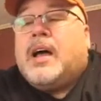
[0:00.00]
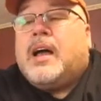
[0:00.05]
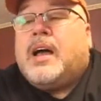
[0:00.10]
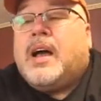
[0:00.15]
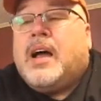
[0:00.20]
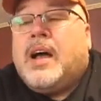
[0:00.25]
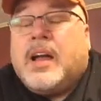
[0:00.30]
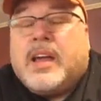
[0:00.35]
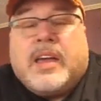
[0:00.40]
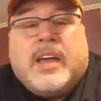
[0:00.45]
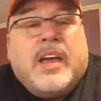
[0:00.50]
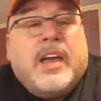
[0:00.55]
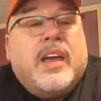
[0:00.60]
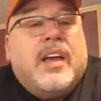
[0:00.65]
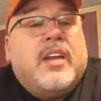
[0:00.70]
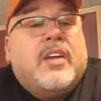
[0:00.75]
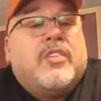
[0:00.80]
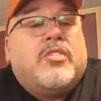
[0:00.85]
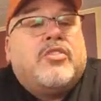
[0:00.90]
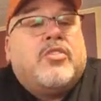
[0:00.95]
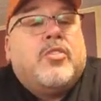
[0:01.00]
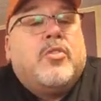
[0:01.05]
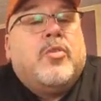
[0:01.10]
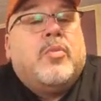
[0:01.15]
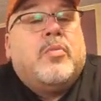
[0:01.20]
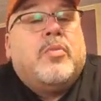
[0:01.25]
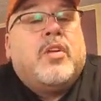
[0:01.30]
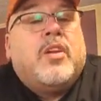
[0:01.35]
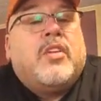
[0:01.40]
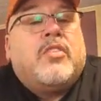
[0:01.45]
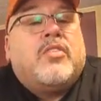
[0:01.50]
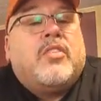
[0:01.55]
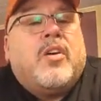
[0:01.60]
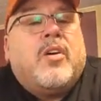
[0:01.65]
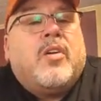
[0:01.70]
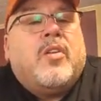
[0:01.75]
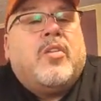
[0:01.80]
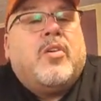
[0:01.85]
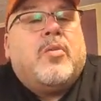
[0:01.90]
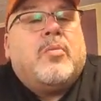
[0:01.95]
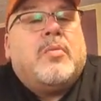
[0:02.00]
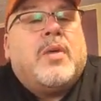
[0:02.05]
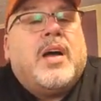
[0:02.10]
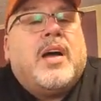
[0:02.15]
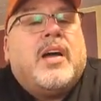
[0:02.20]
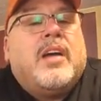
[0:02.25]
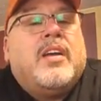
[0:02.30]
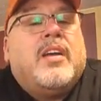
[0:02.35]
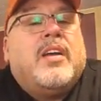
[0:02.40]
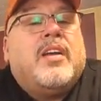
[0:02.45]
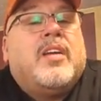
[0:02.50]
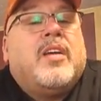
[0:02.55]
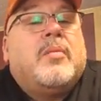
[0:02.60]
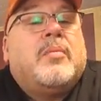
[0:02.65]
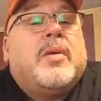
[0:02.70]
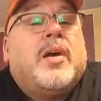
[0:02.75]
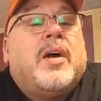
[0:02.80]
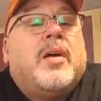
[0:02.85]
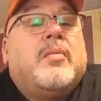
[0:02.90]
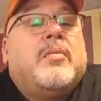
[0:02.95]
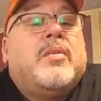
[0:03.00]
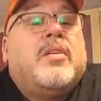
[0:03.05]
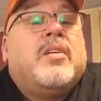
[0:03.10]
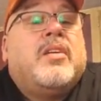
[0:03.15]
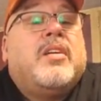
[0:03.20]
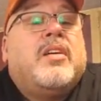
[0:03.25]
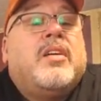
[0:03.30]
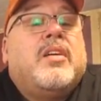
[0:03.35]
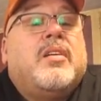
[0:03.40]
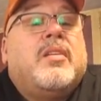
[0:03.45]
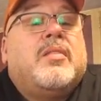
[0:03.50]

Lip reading: I can't assume that it's all on my end. It might be.